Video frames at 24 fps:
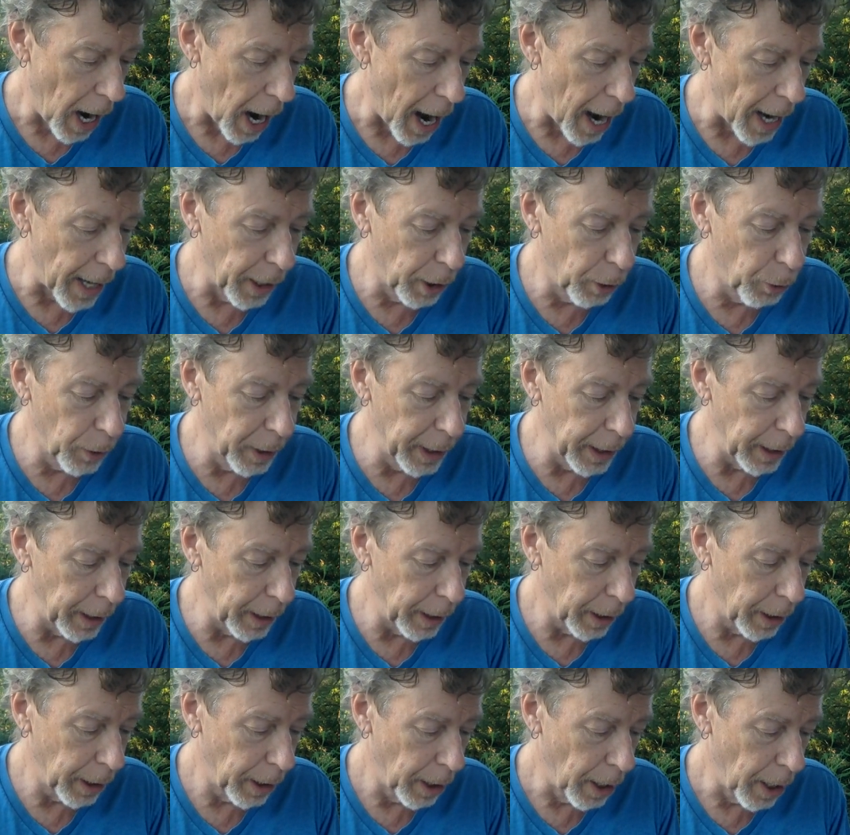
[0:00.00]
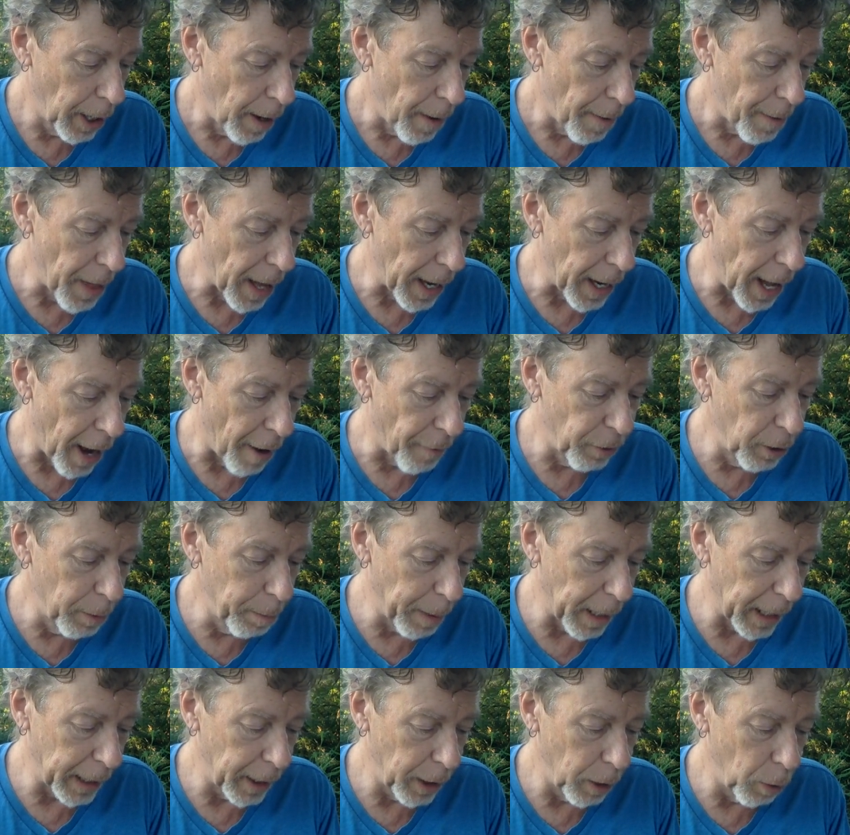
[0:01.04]
I agree that
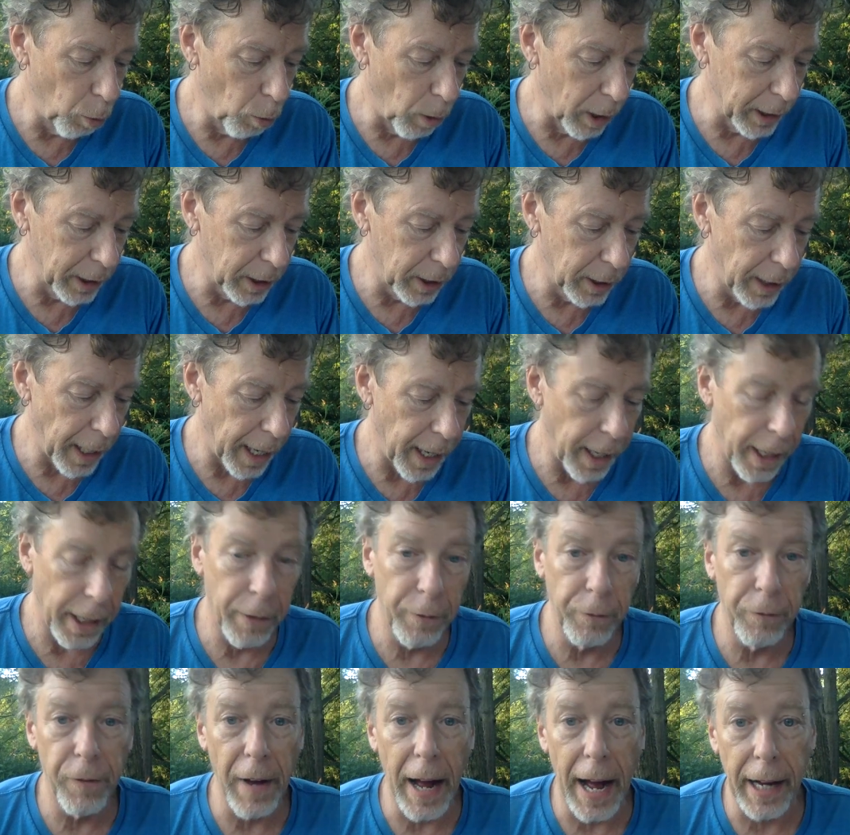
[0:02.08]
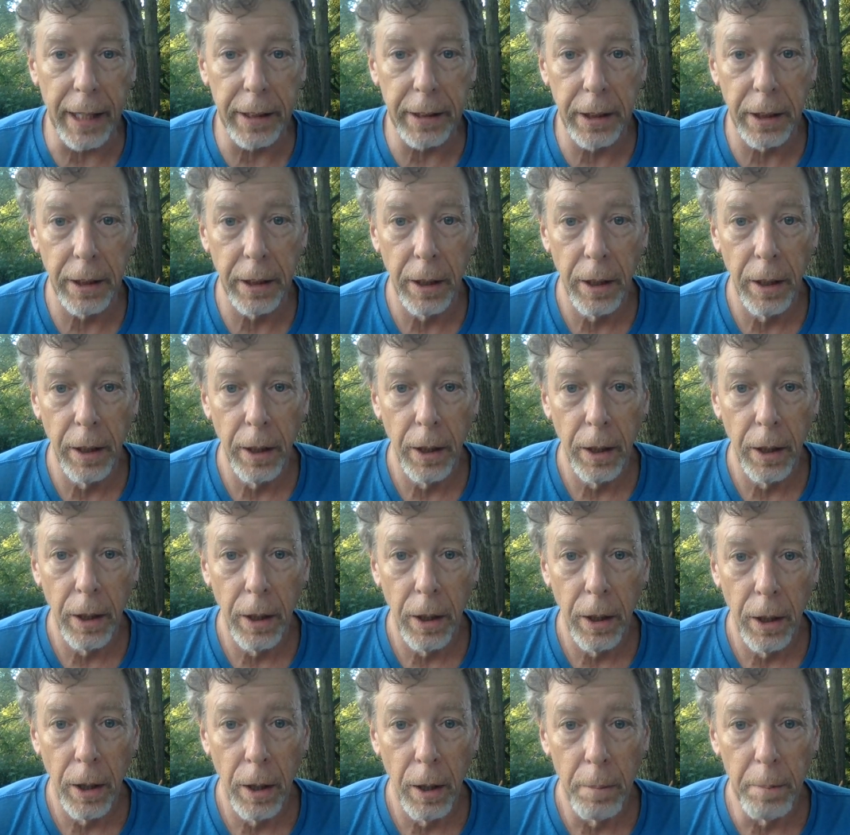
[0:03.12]
everybody, once they, in fact,
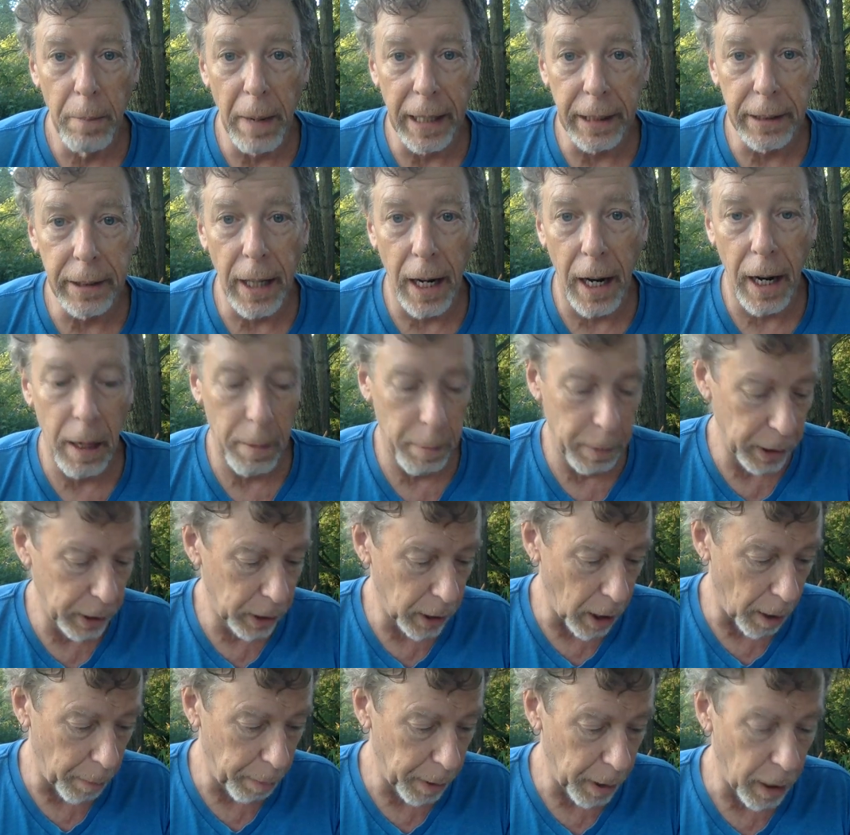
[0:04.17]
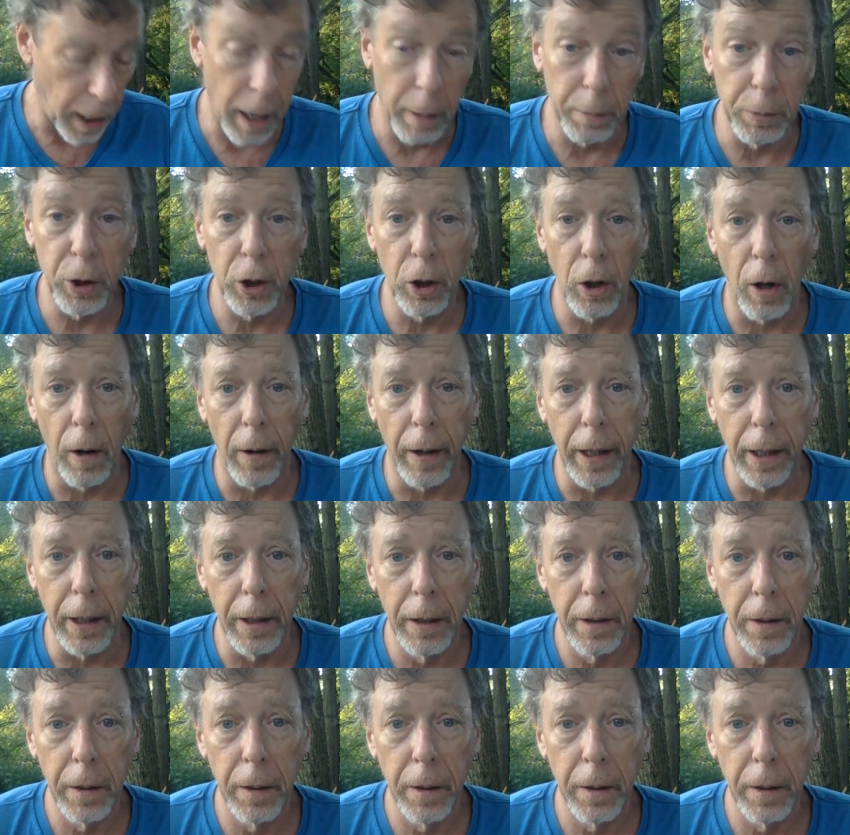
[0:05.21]
my time is up. I'm sorry.